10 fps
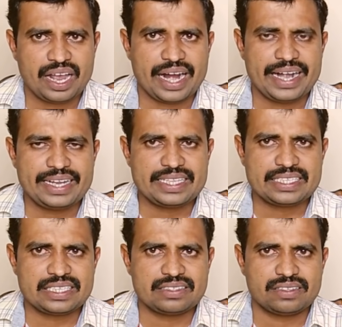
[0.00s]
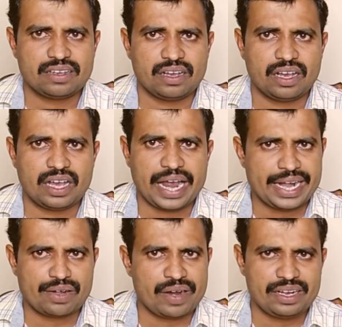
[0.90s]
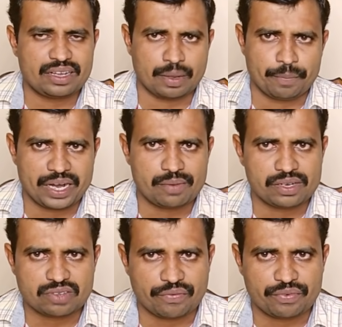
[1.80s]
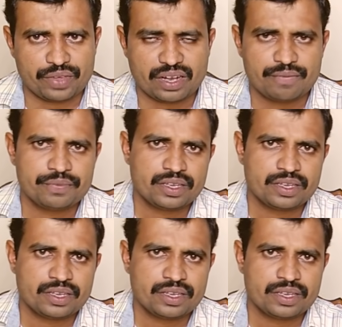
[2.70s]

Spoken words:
and this is Android compatible software.